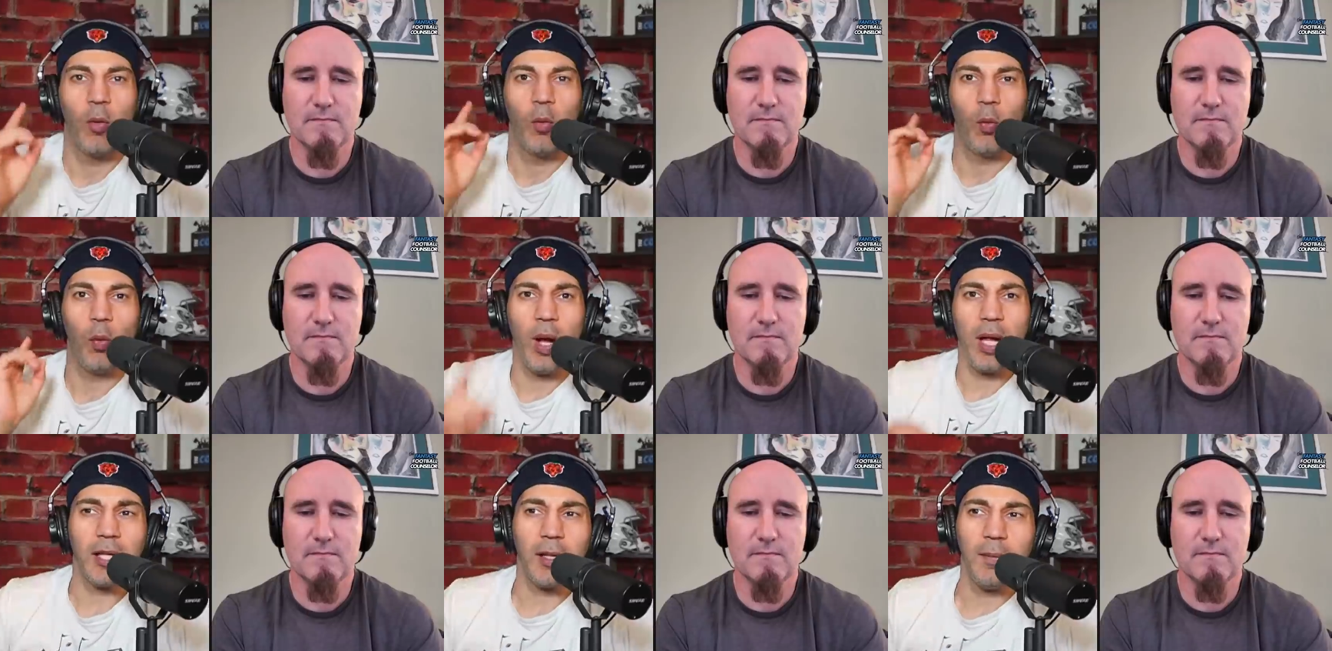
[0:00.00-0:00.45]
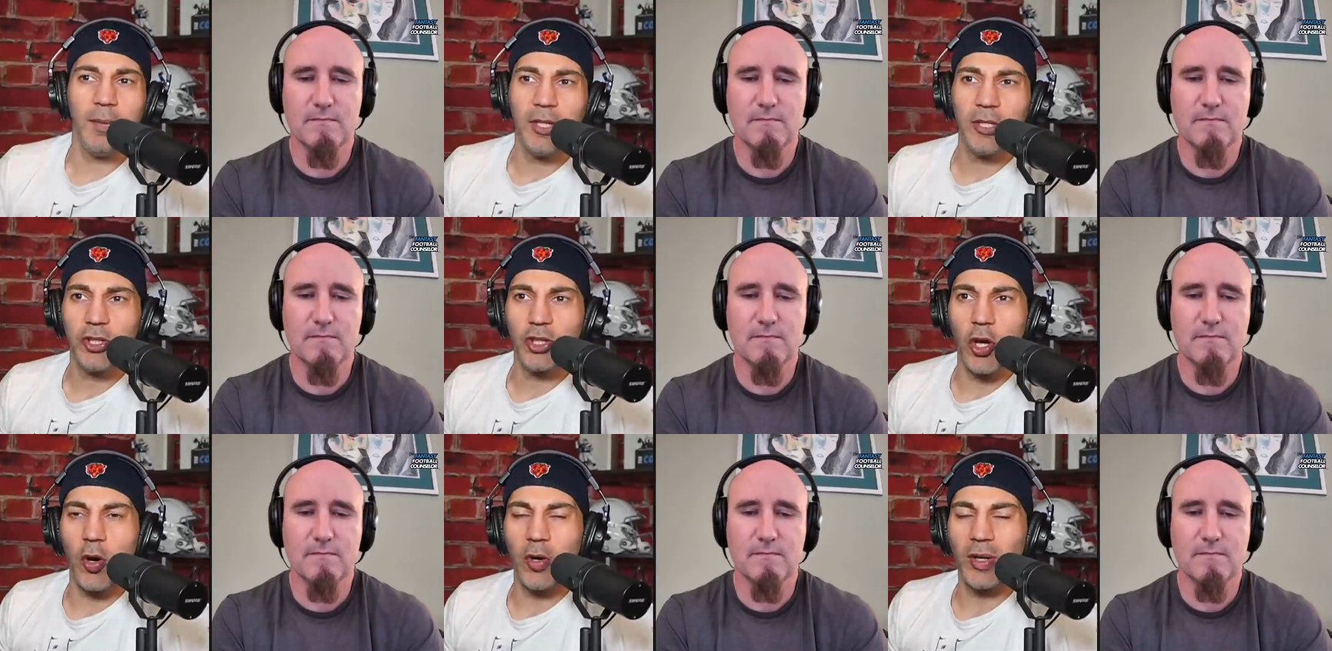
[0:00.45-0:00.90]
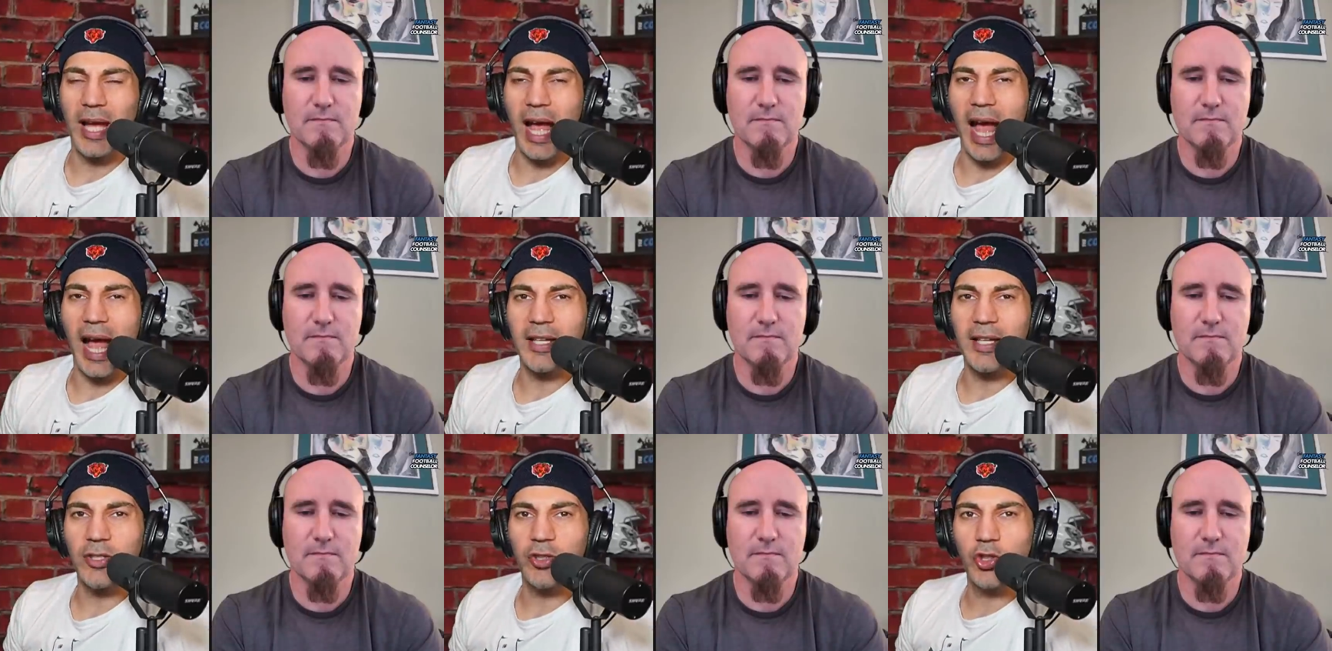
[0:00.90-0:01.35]
Speaker 1: Welcome to the show,
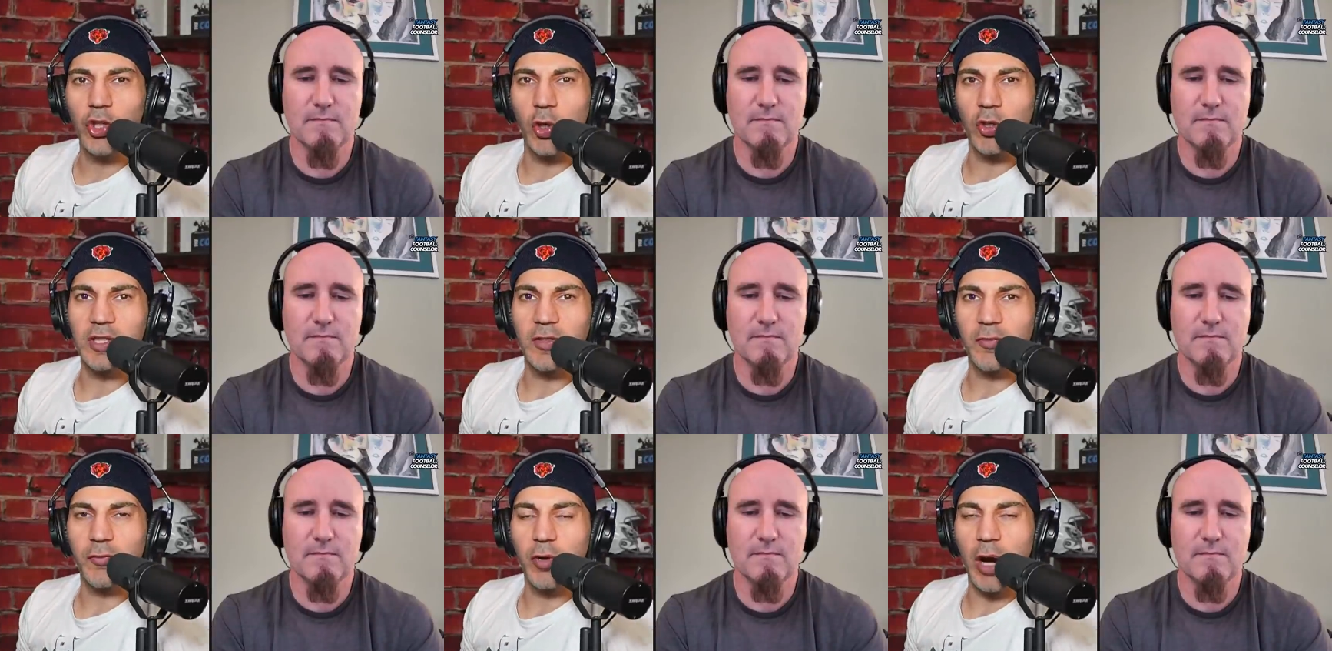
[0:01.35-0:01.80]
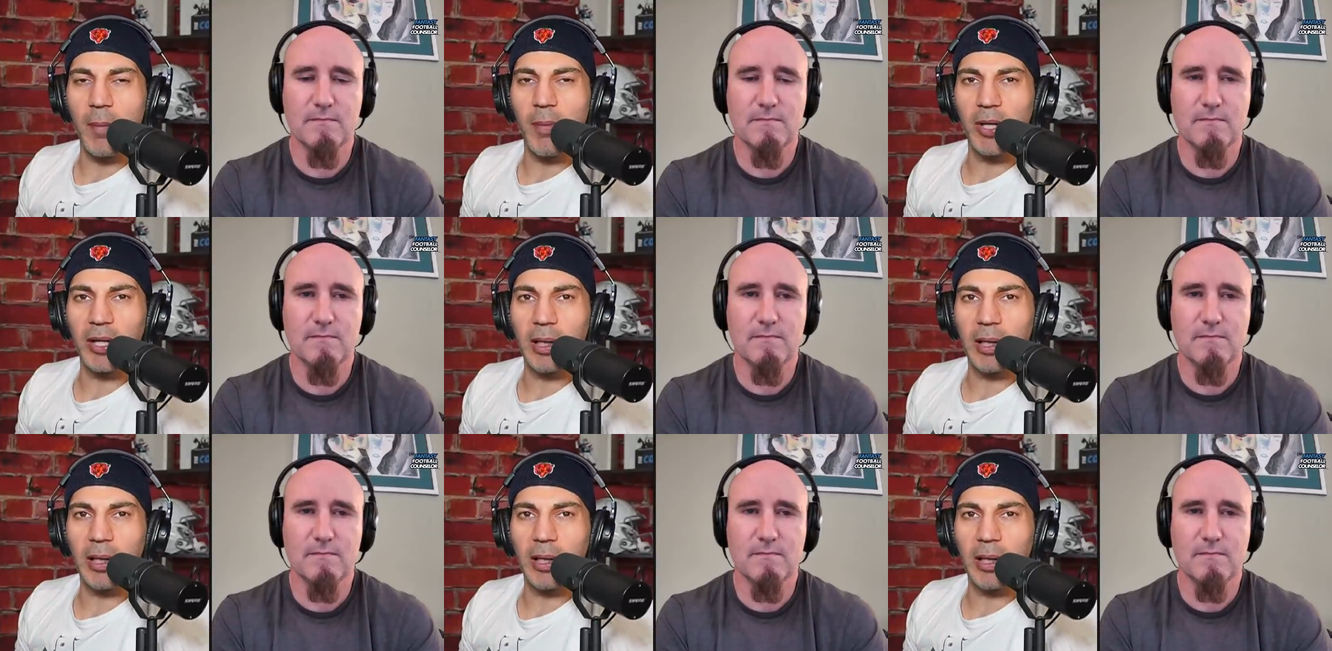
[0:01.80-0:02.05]
guys. Joseph Robert